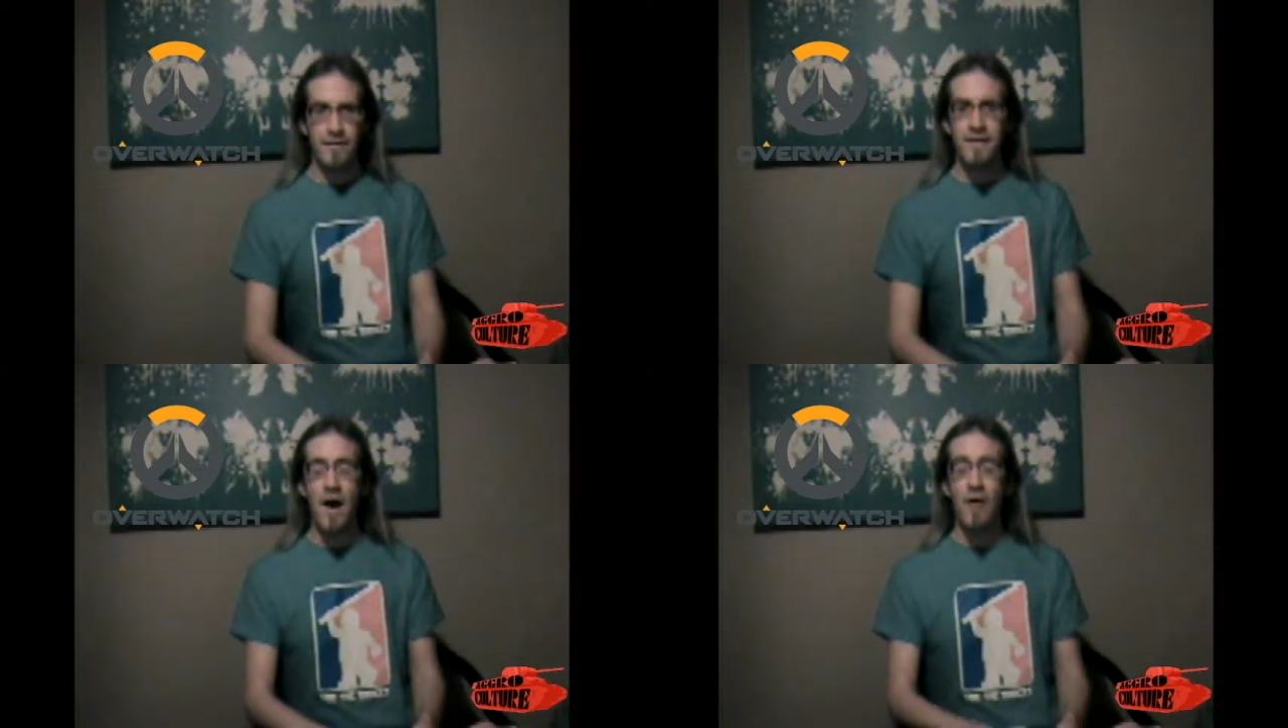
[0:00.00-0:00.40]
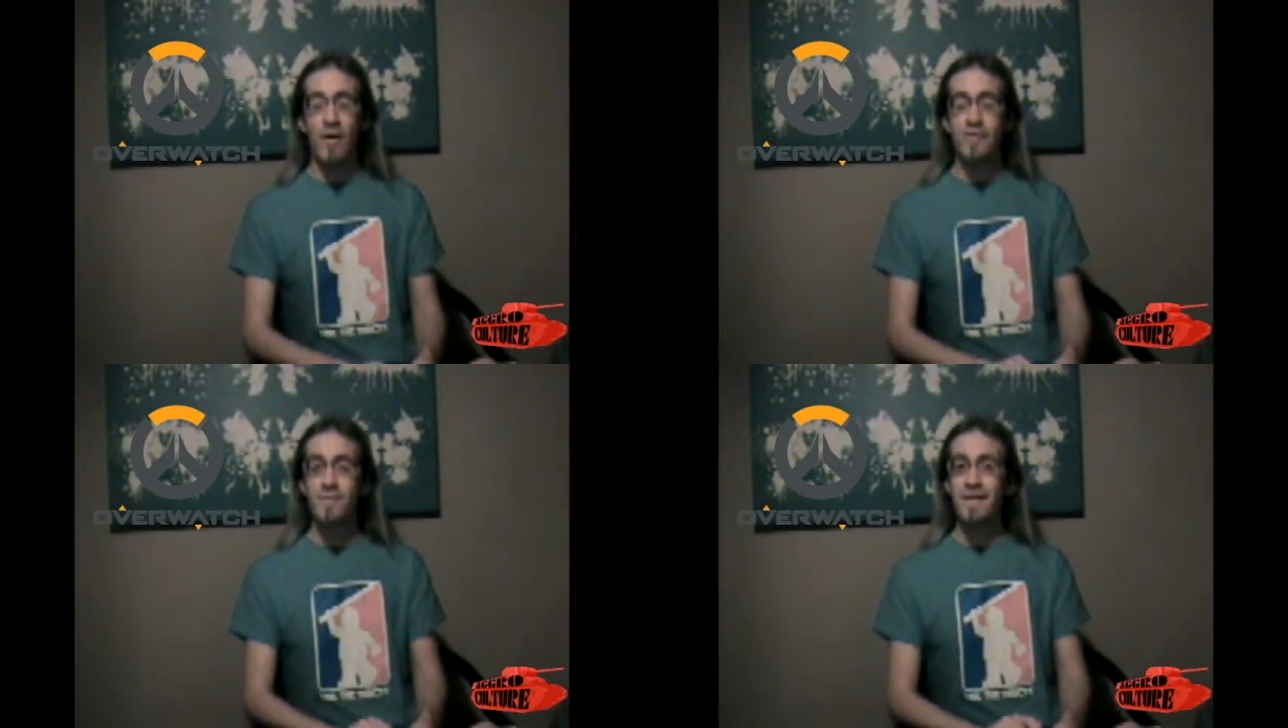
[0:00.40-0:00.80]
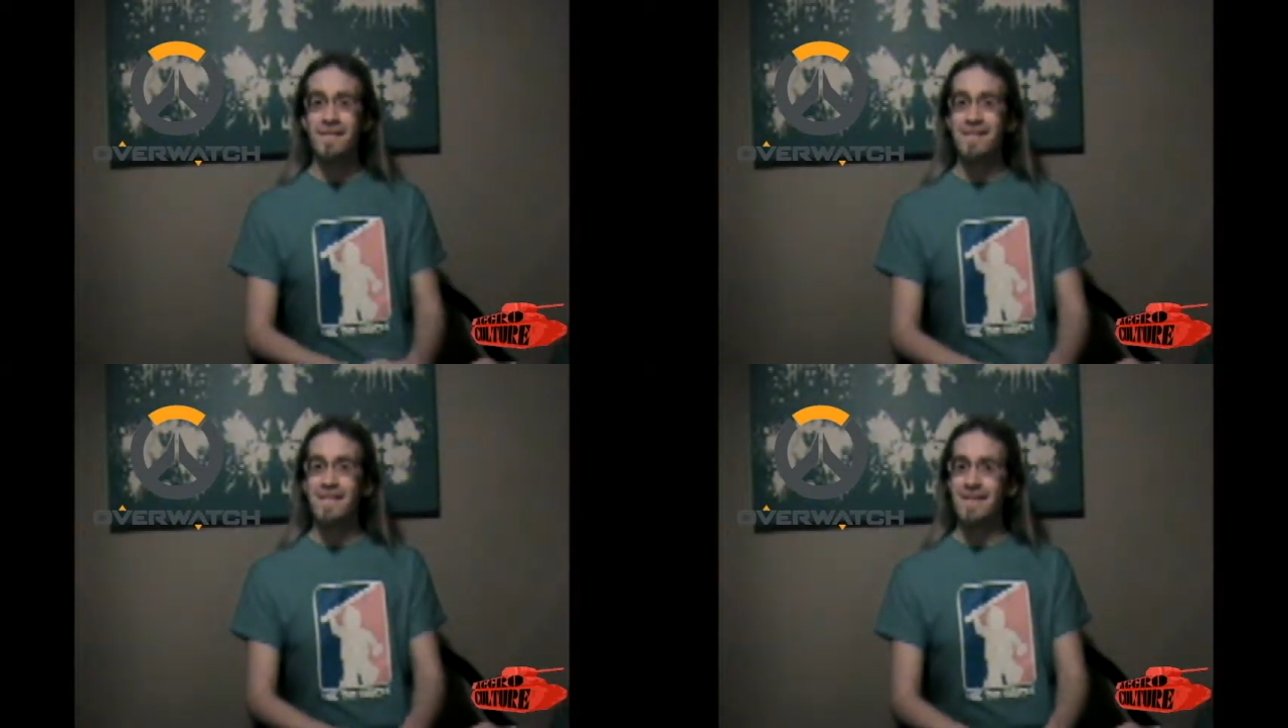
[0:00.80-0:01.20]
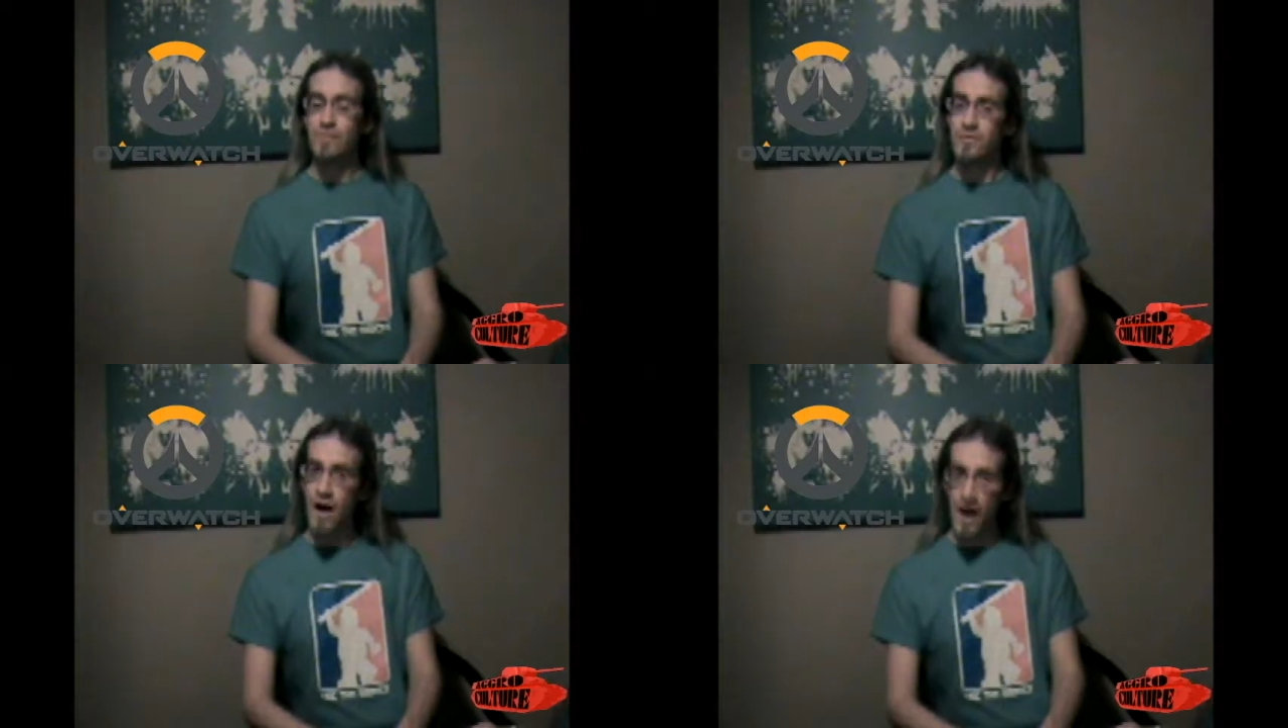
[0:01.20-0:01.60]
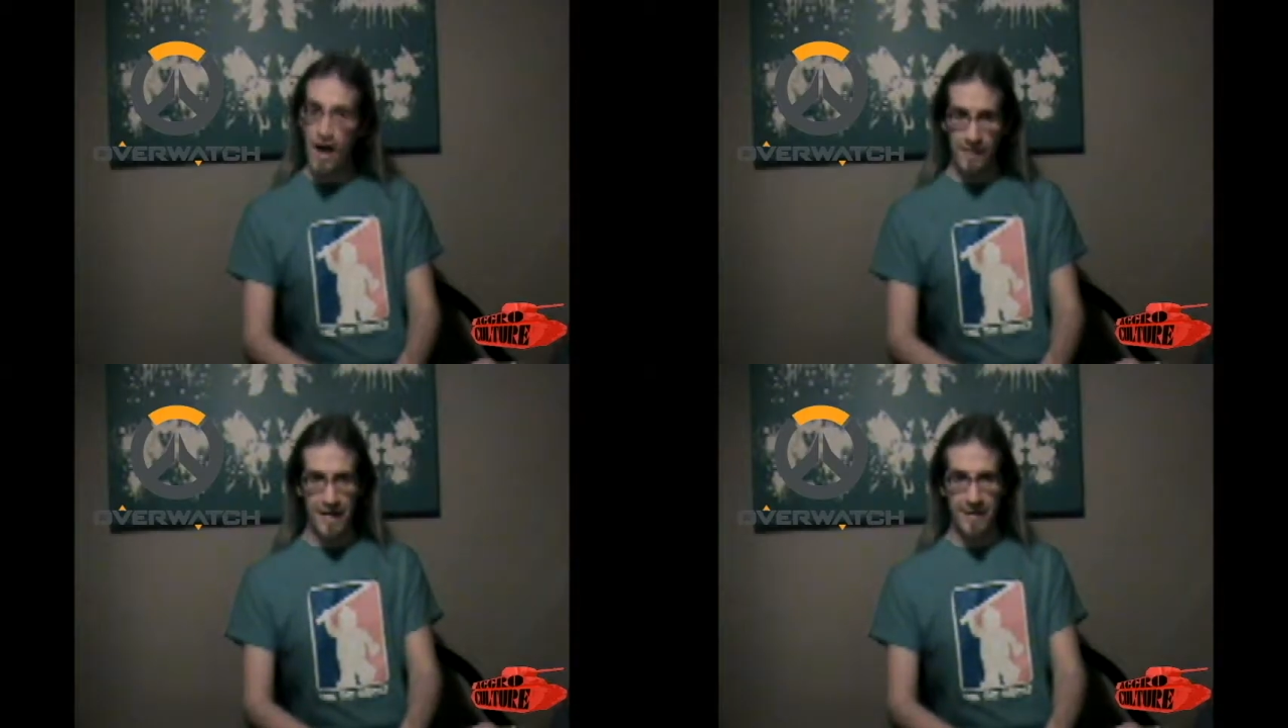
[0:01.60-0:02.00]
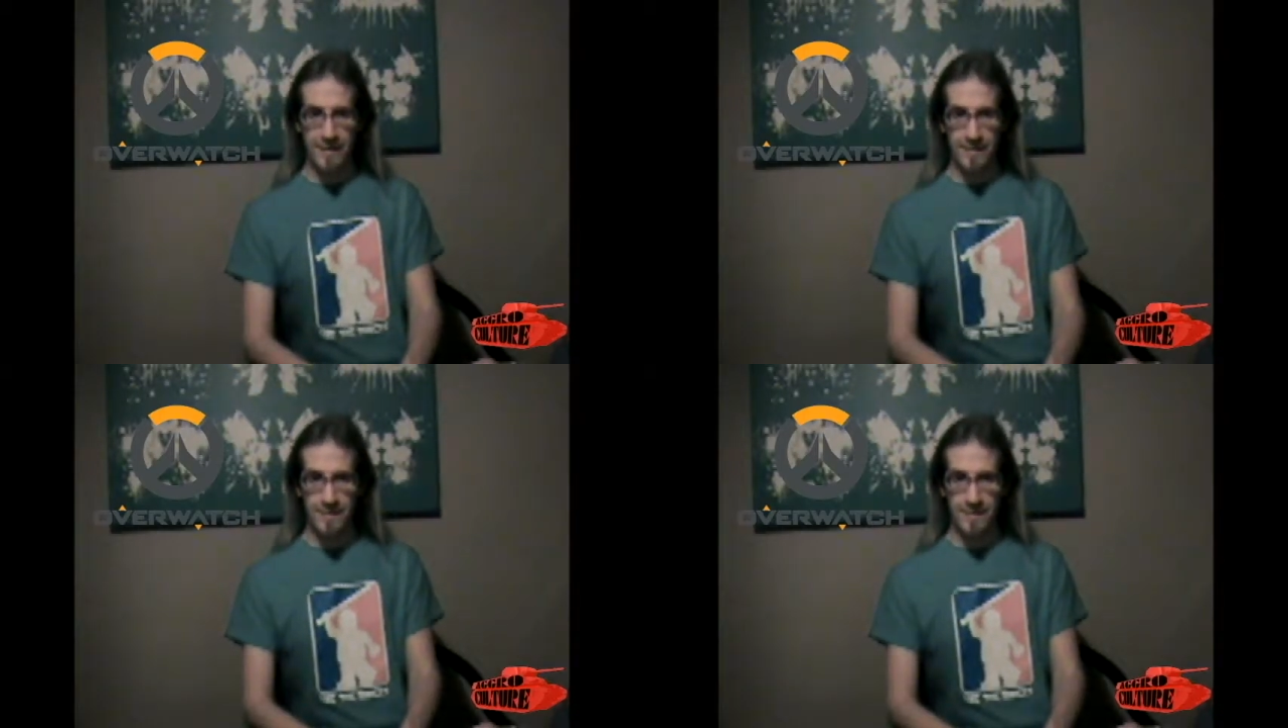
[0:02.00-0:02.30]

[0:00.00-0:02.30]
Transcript: Now, something that I do not like